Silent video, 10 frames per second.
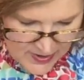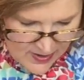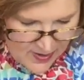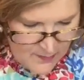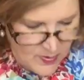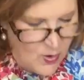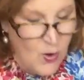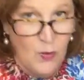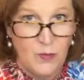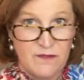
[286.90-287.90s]
it up.
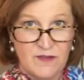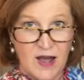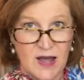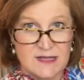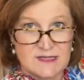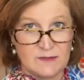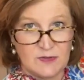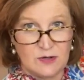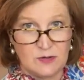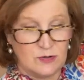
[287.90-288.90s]
We've got some
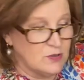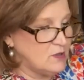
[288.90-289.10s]
little